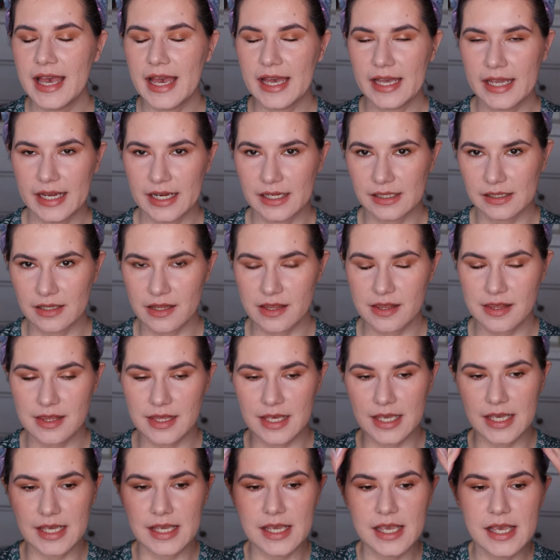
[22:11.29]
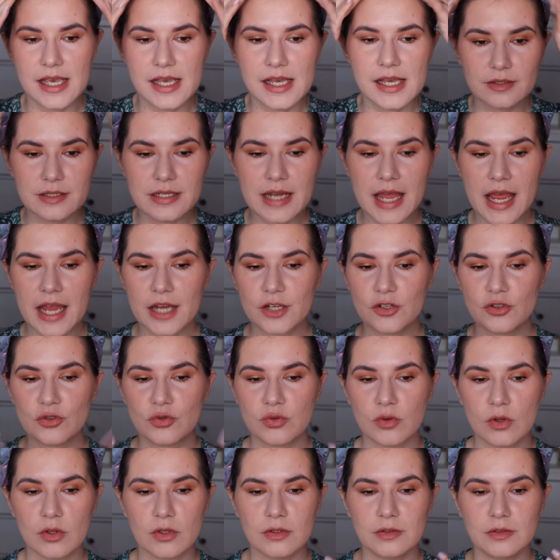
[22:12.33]
healthy,
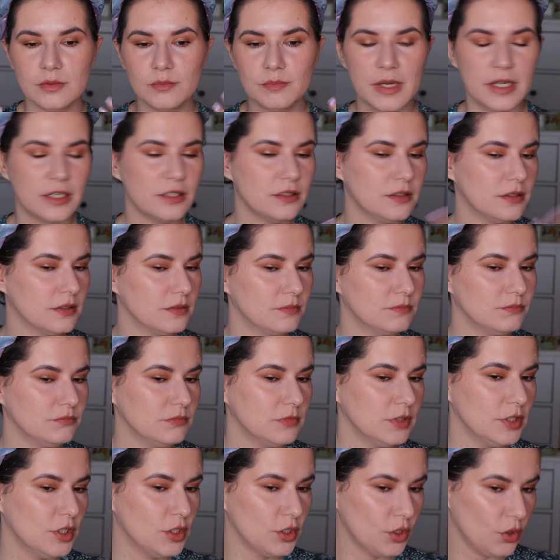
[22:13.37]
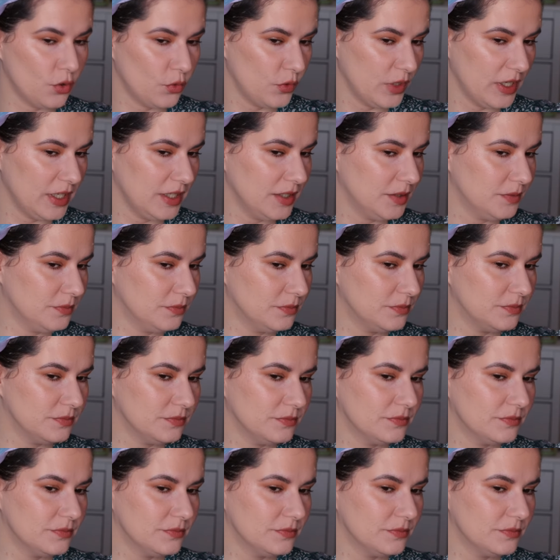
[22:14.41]
natural, but glowy